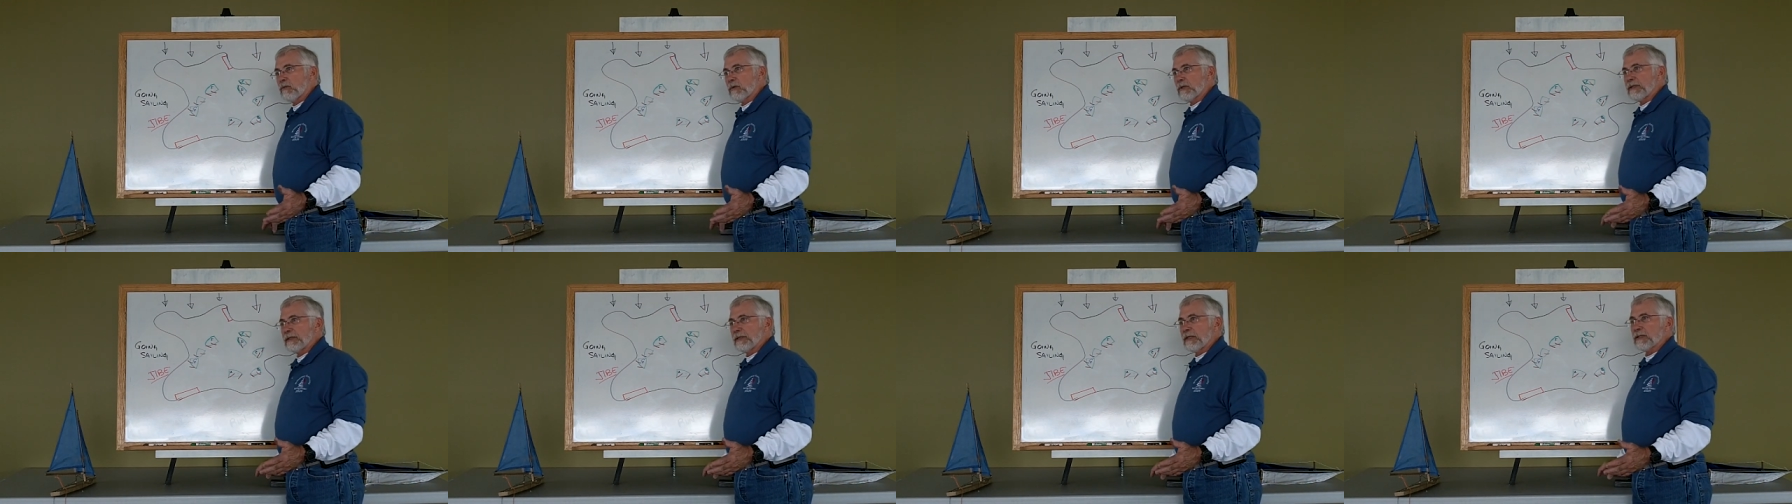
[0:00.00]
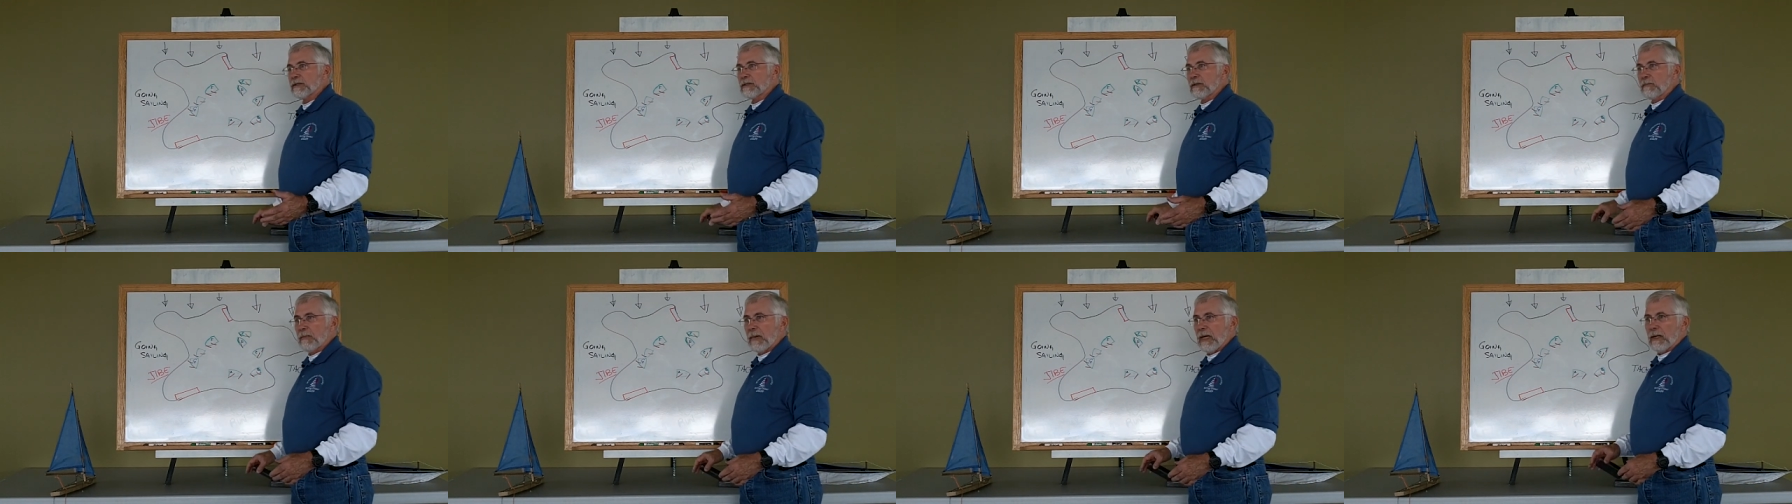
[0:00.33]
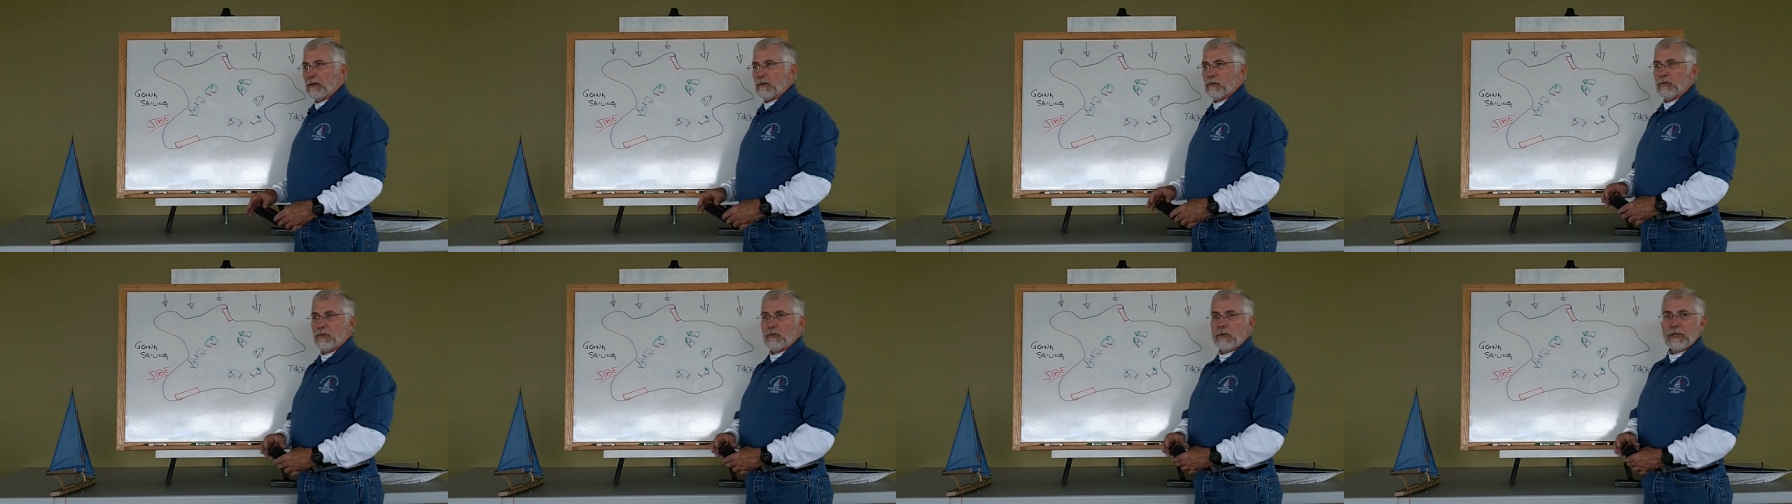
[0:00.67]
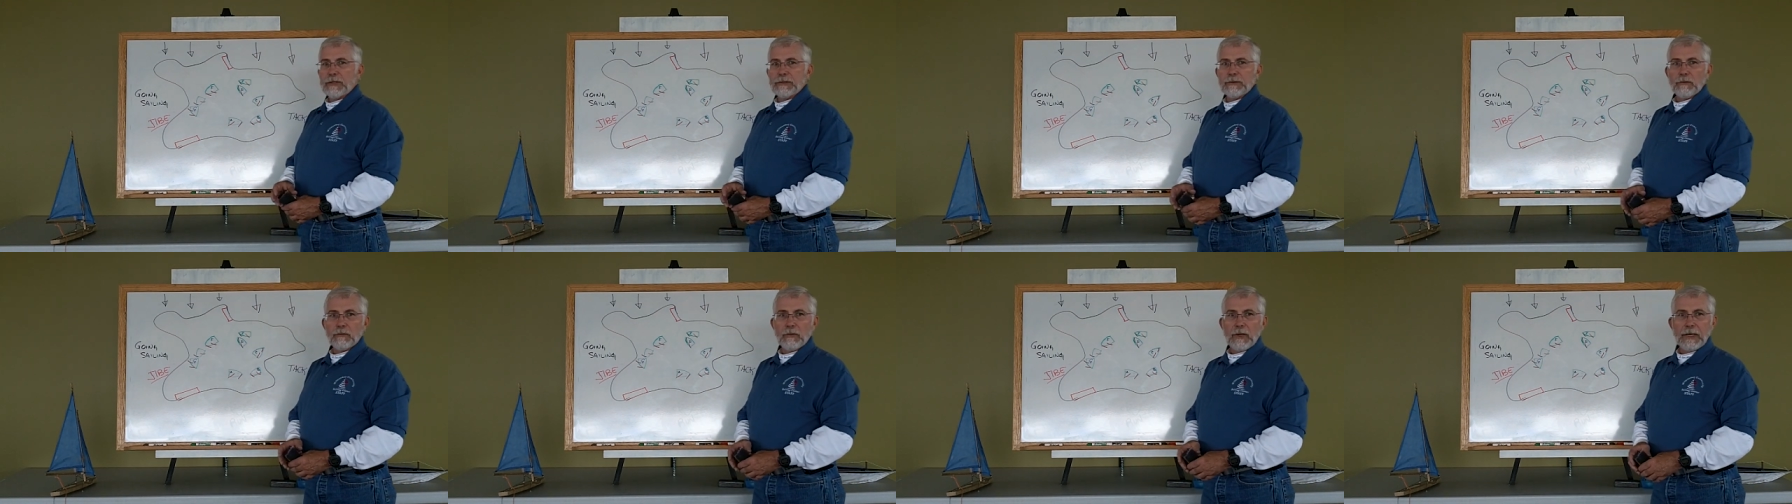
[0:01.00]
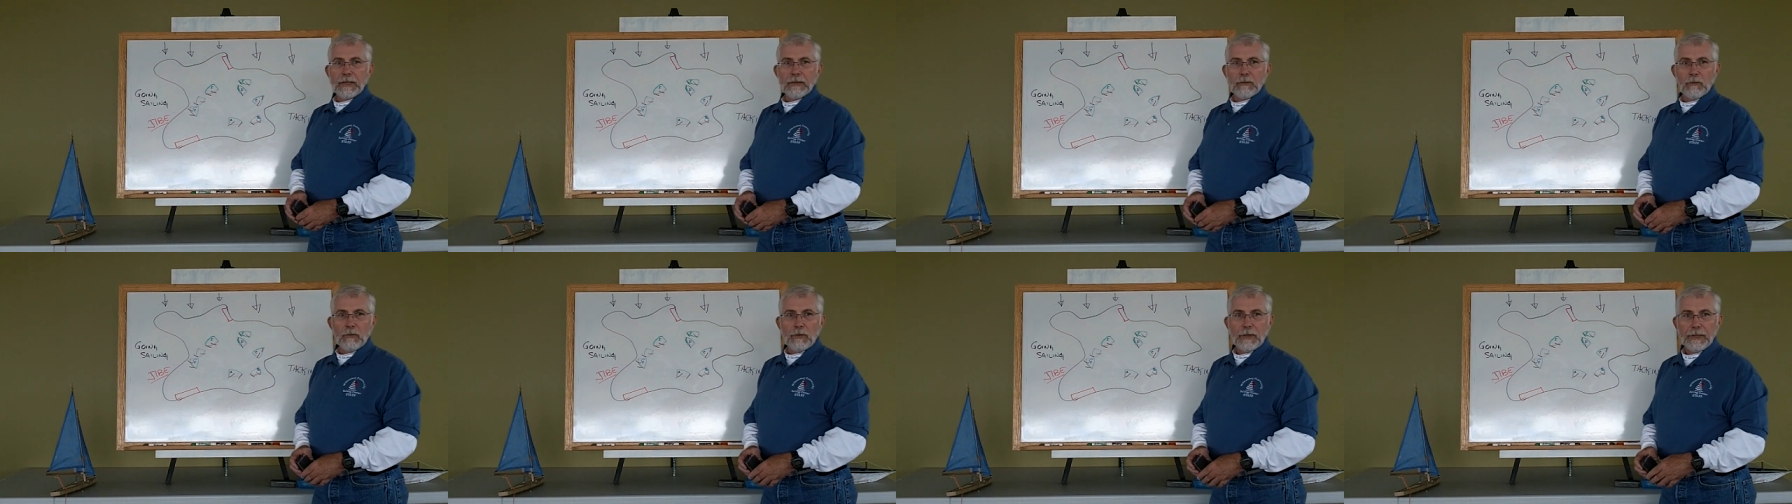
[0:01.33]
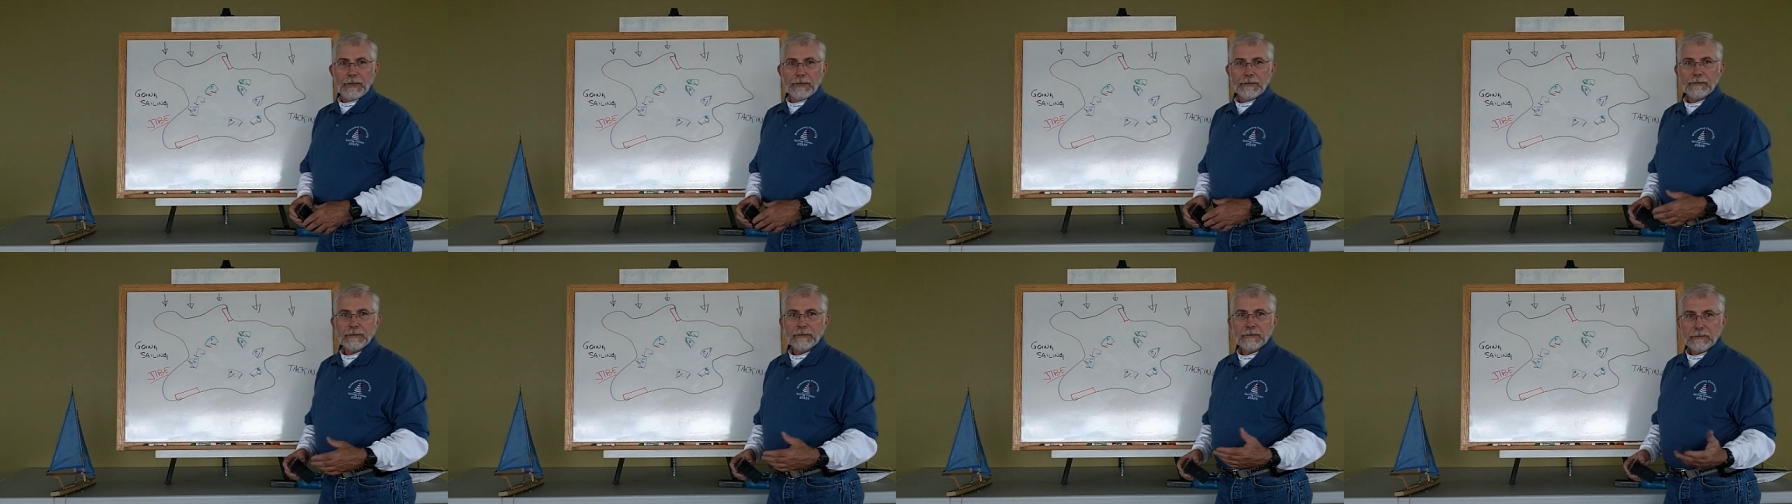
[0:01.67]
it really doesn't matter who had the right of
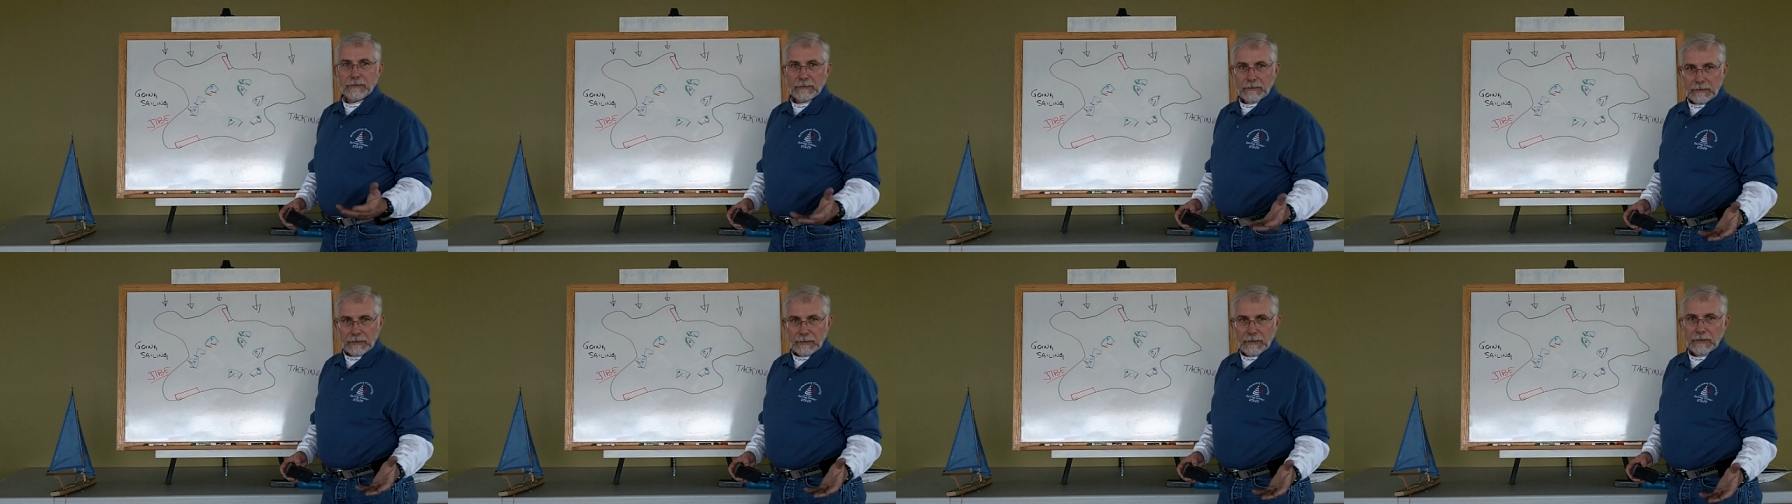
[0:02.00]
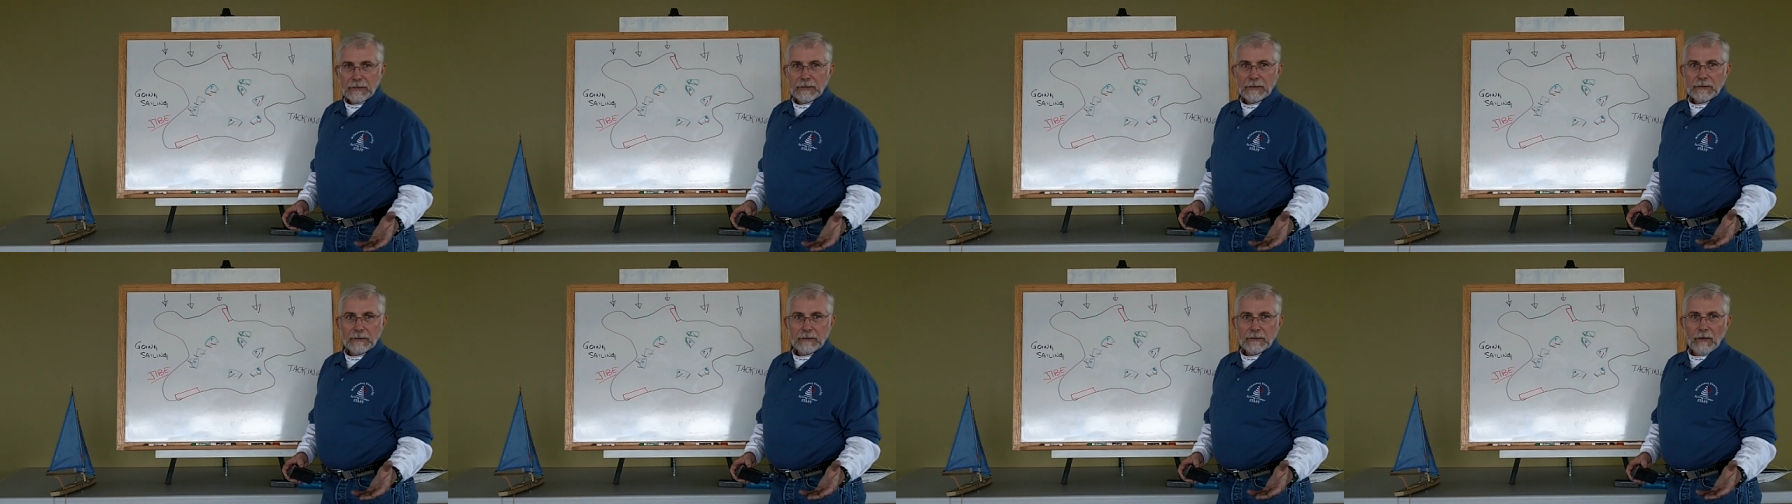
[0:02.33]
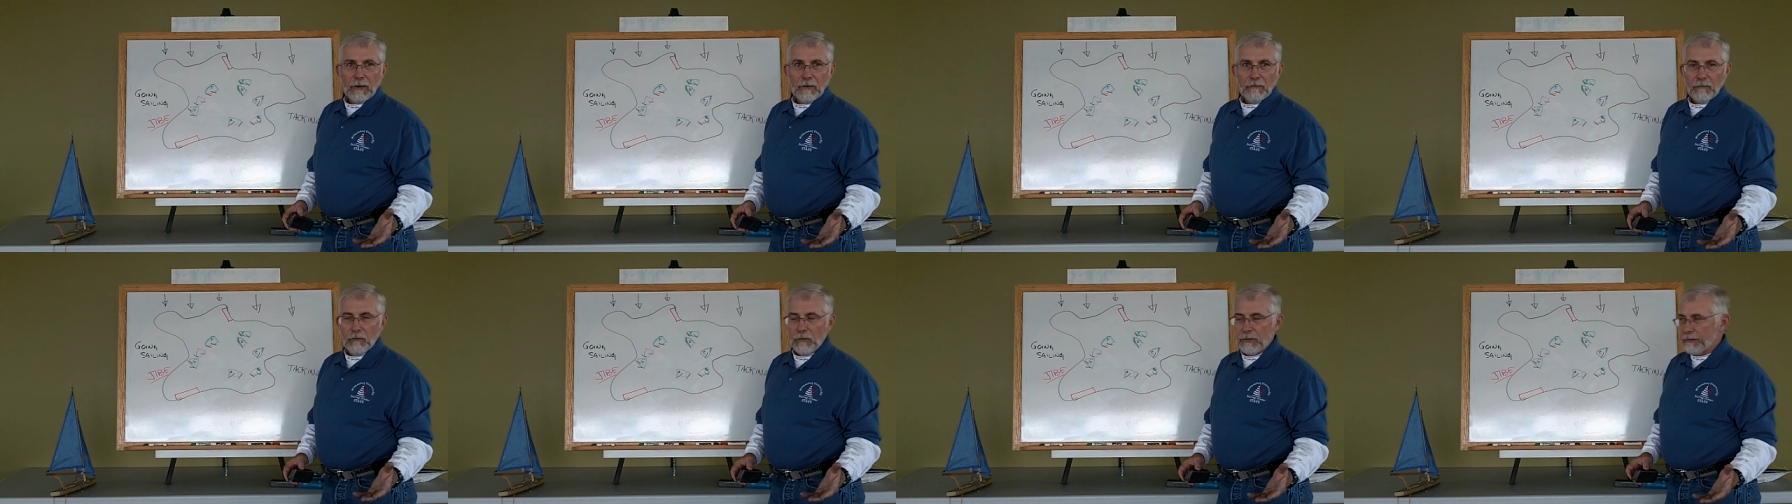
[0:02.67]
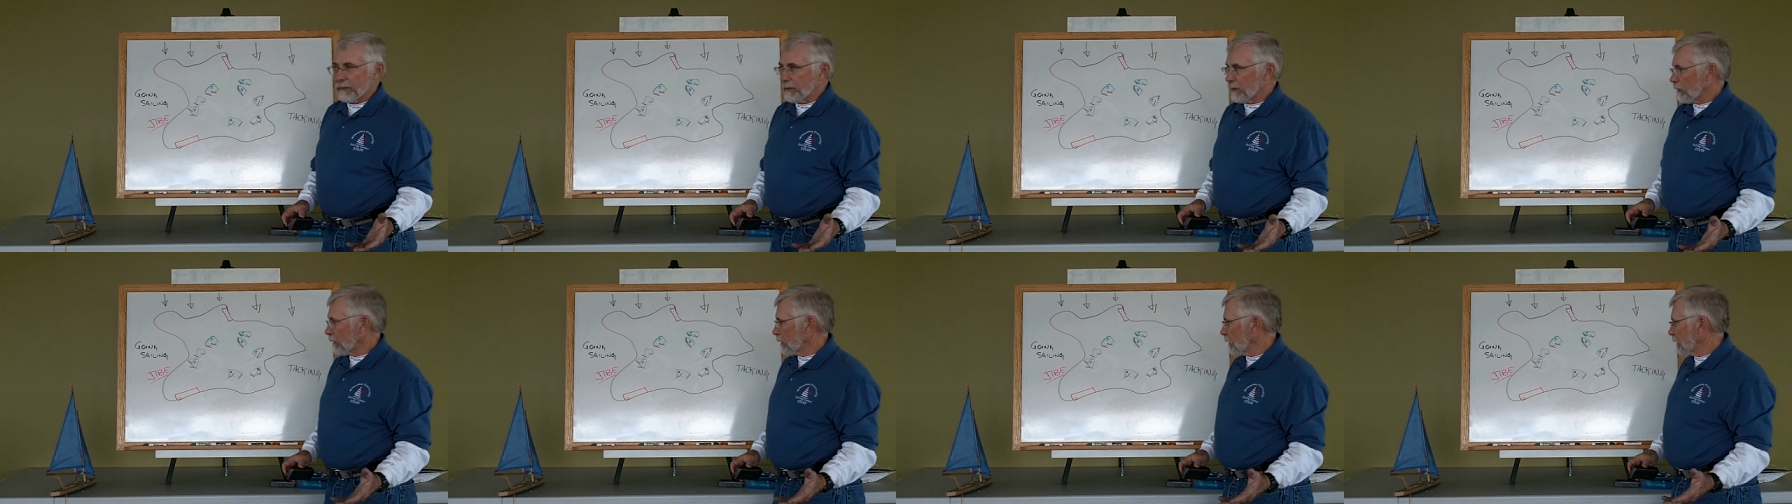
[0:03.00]
way, avoid the